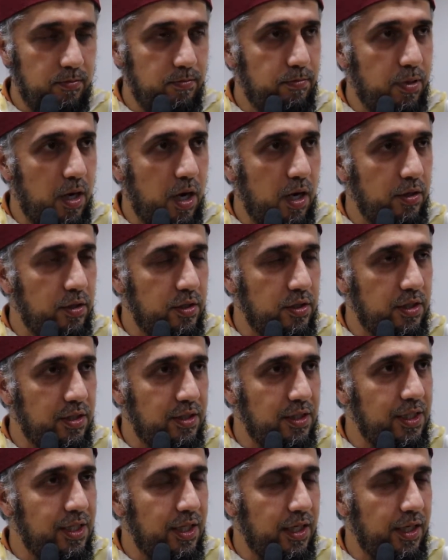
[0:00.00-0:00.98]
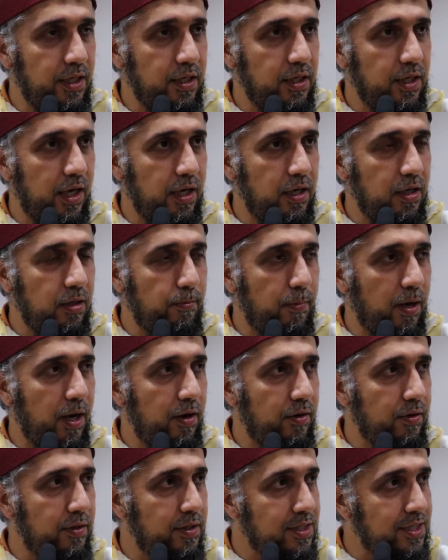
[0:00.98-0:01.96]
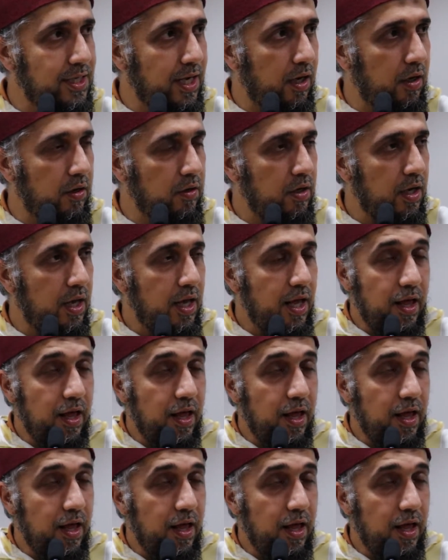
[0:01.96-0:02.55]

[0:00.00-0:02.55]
partners in dealing, and the buyer and the seller,